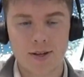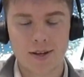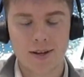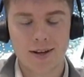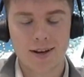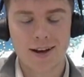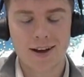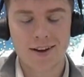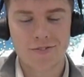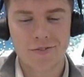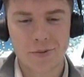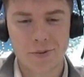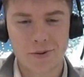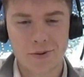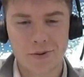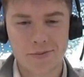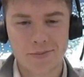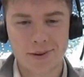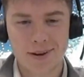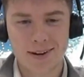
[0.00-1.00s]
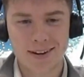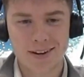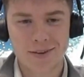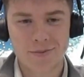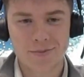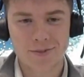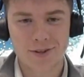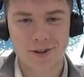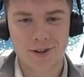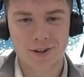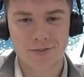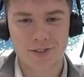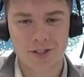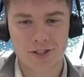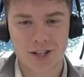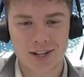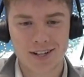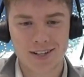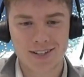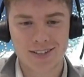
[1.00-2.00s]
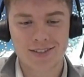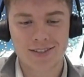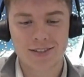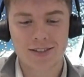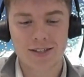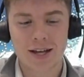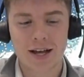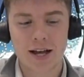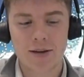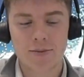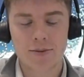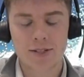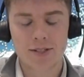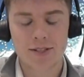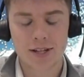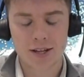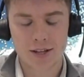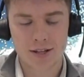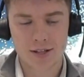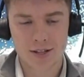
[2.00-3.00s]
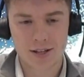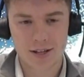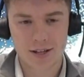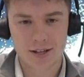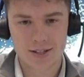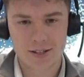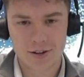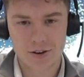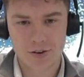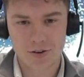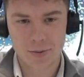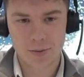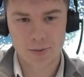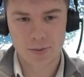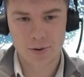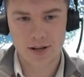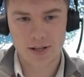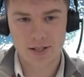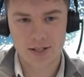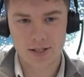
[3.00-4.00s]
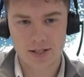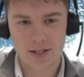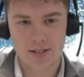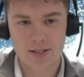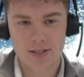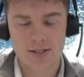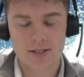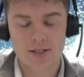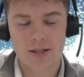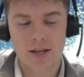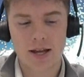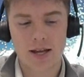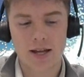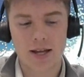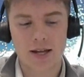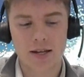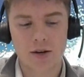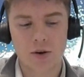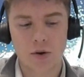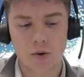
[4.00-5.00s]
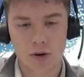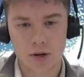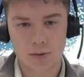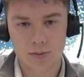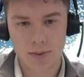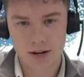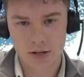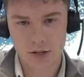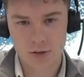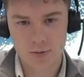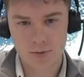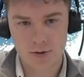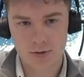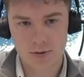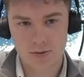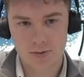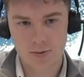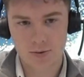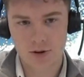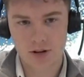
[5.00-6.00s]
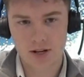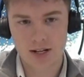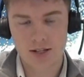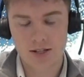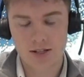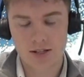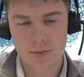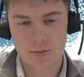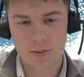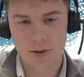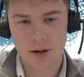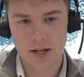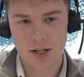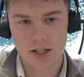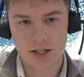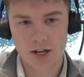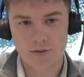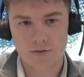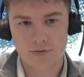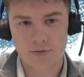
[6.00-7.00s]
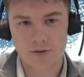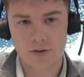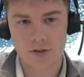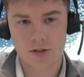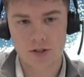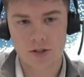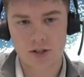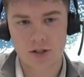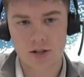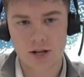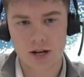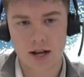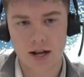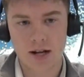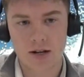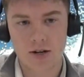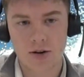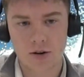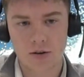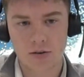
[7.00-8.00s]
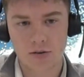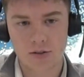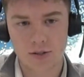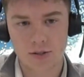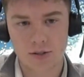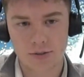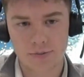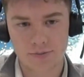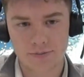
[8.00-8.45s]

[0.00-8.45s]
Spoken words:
Hi everyone, my name's Oliver Jennings. I'm a second year degree apprentice in order management, working in the supply chain function at Conlington.